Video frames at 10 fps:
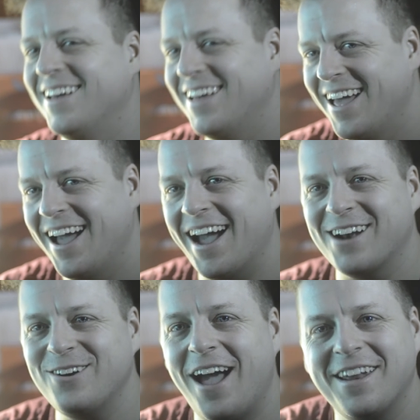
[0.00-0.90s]
I
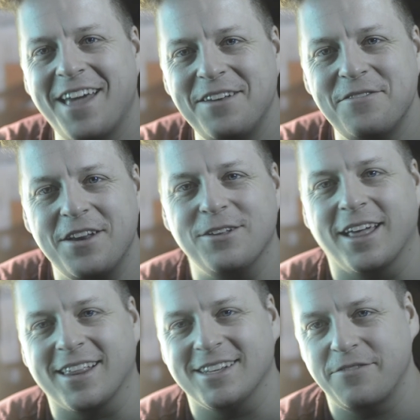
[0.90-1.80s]
don't know how to end a video
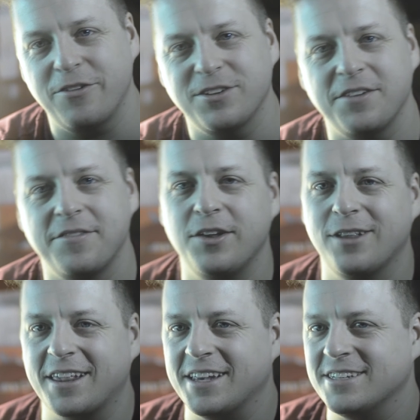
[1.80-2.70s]
like this. I've never done a
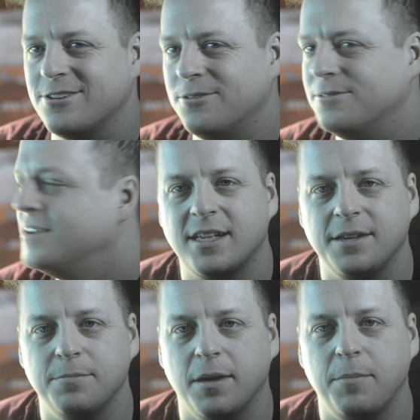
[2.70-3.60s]
video like this. So
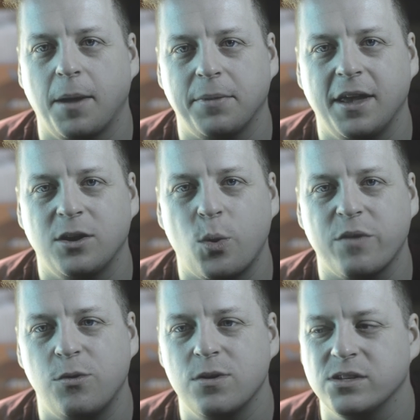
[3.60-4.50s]
my, plan
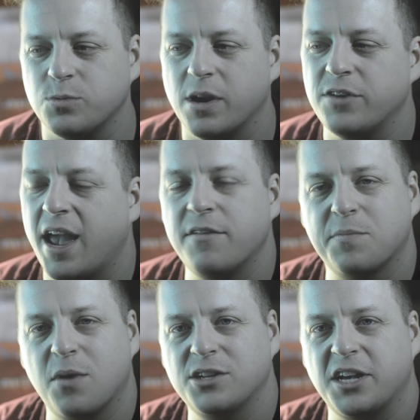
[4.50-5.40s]
going forward is whenever I have a
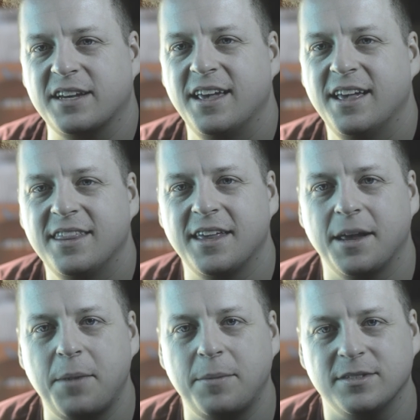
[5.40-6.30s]
project that
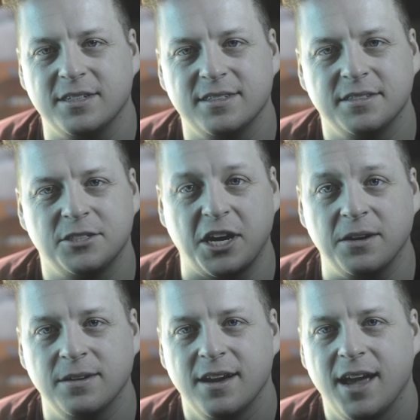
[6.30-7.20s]
I'm able to
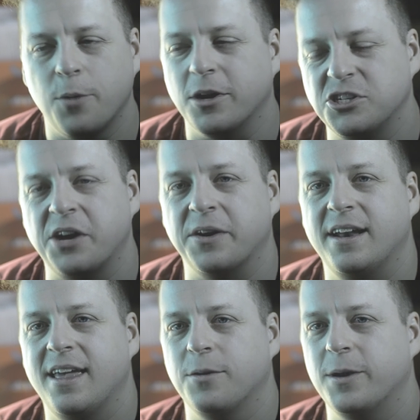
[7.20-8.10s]
share, I want to share
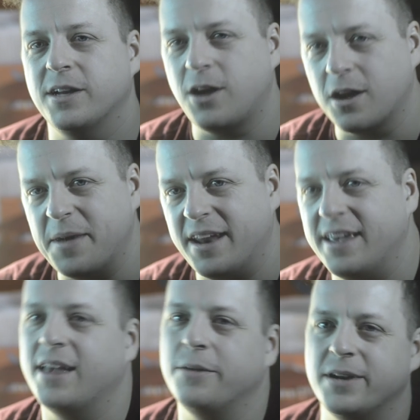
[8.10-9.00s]
it and I want to talk about
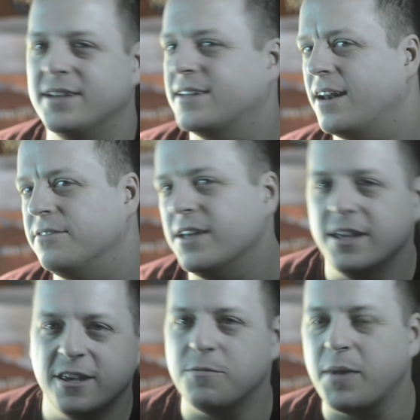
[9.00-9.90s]
it and I want to kind of
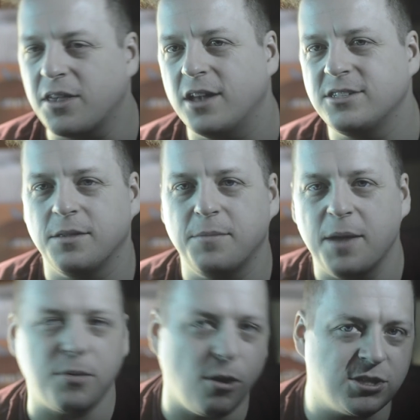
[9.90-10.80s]
give my thoughts on
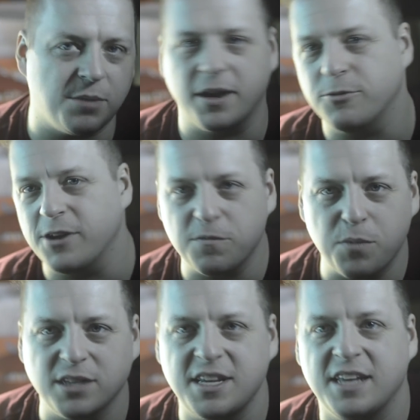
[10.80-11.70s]
my approach and my creative
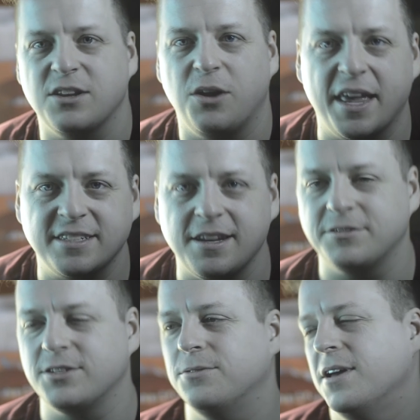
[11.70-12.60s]
process and all that stuff.
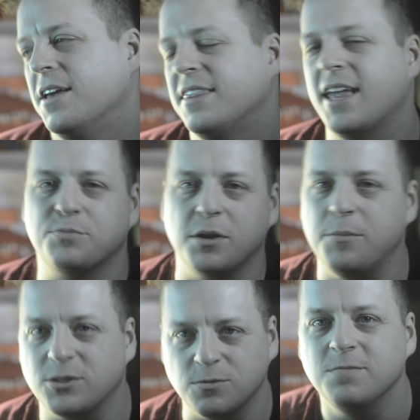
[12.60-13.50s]
So that's pretty
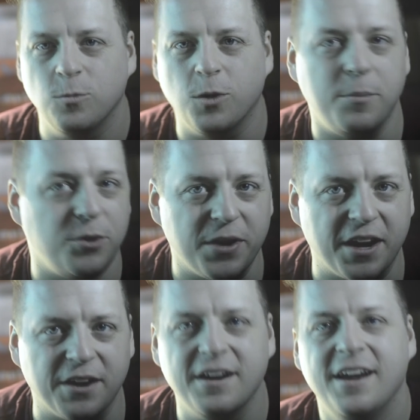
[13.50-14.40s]
much what I'm doing
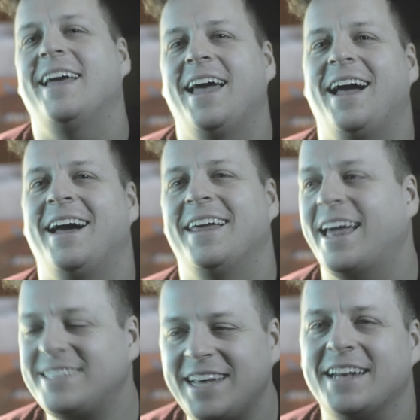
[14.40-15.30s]
here. Uh,
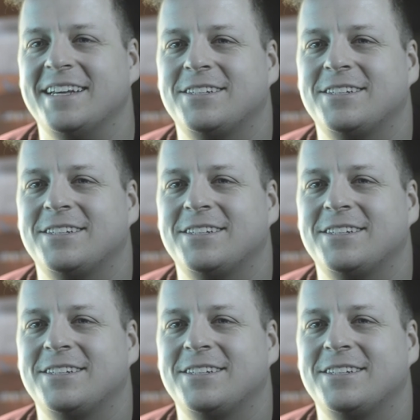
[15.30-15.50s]
that's it.